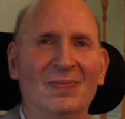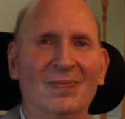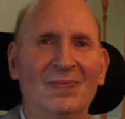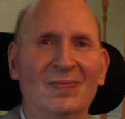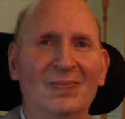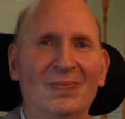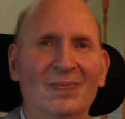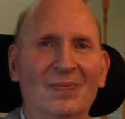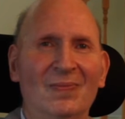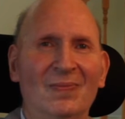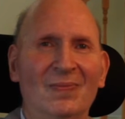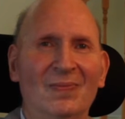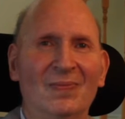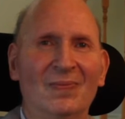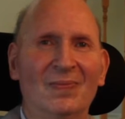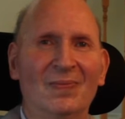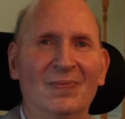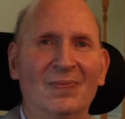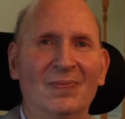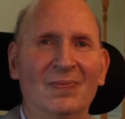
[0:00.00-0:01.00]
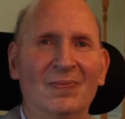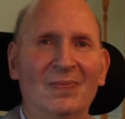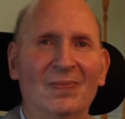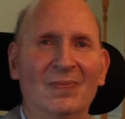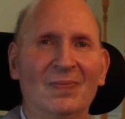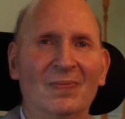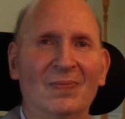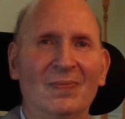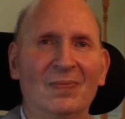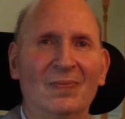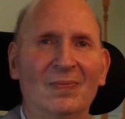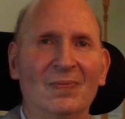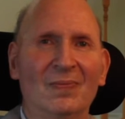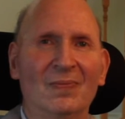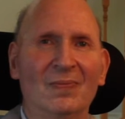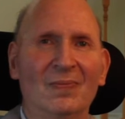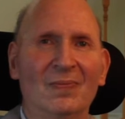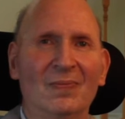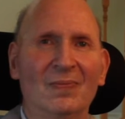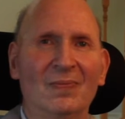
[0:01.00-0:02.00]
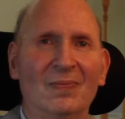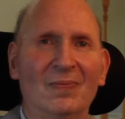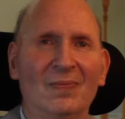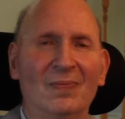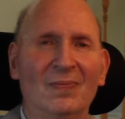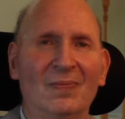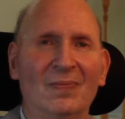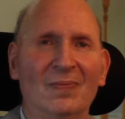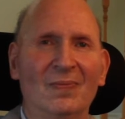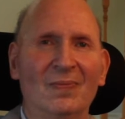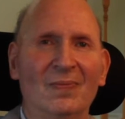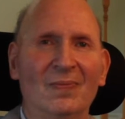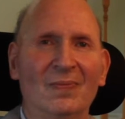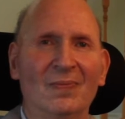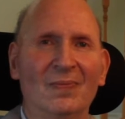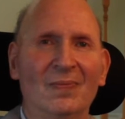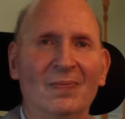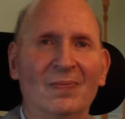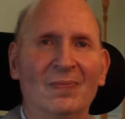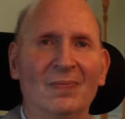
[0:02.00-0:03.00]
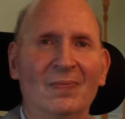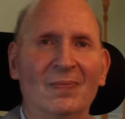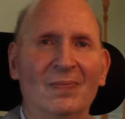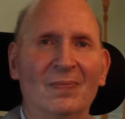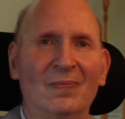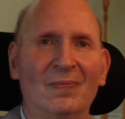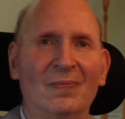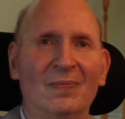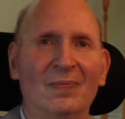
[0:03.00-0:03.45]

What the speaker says: [no speech]